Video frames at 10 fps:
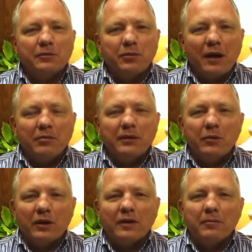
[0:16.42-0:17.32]
Probably
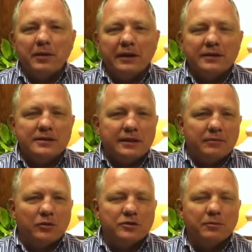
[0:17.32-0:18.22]
one of the biggest and
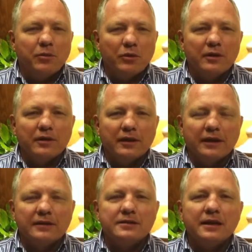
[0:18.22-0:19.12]
most important
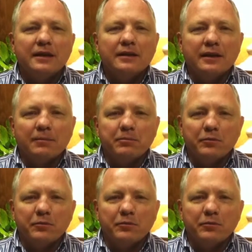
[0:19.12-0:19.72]
things that a